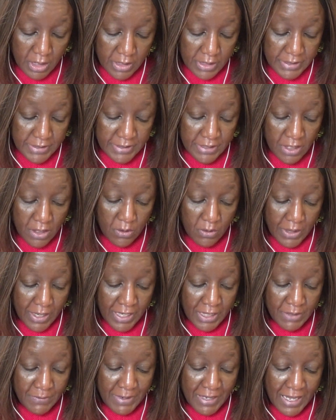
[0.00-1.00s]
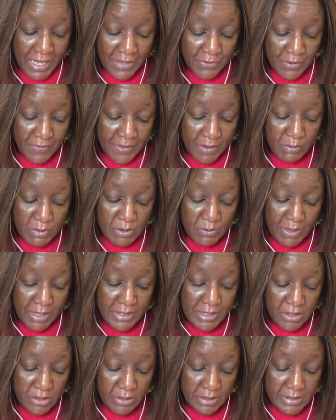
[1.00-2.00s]
So anyway, I thought that was quite
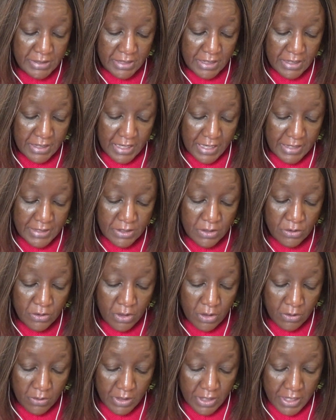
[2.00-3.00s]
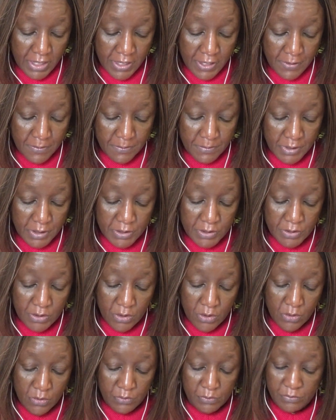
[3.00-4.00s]
interesting, guys. You know,
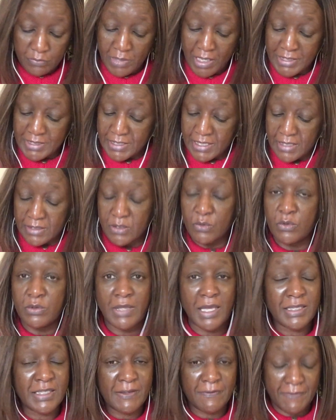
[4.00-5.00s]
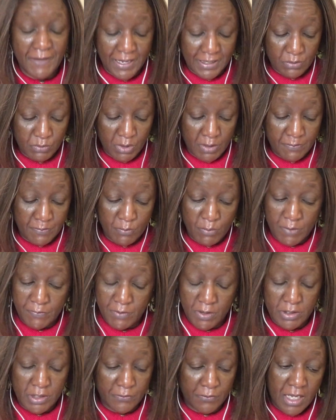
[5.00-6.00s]
so that's it. That's a fact. We've
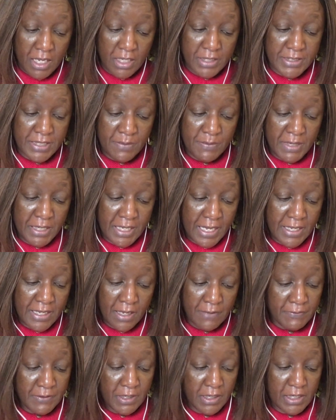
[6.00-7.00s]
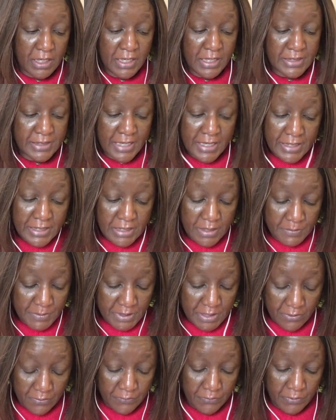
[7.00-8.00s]
heard it. CBK governor, he has said it
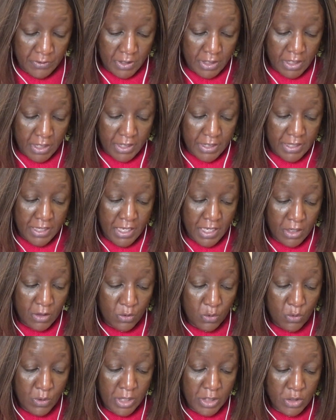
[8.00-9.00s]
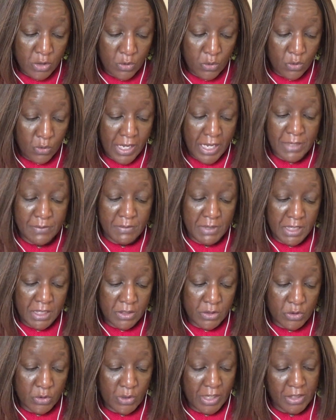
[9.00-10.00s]
himself. Yeah, who are you and
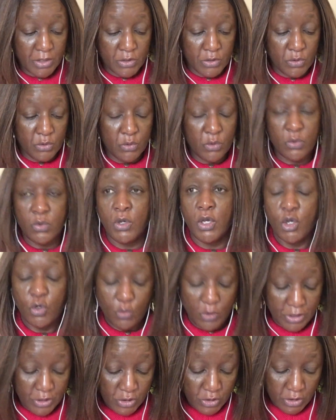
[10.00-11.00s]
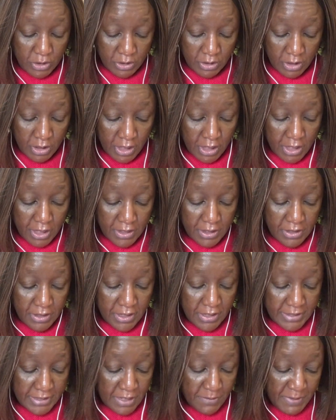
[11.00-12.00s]
me to question the
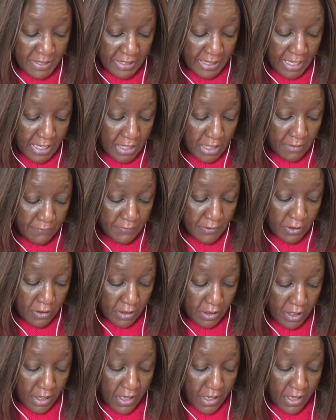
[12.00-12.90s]
CBK governor?